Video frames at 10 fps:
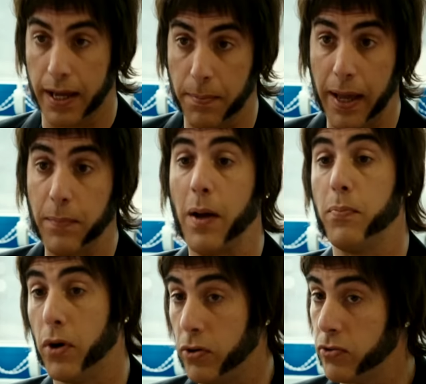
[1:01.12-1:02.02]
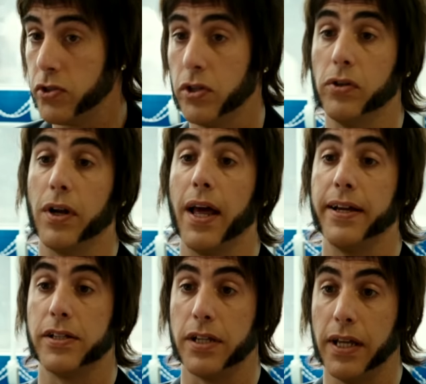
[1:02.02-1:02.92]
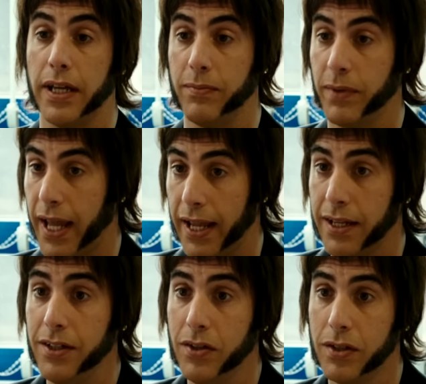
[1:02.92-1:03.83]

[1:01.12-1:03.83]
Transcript: can make my balls look like Sir Ian McKellen.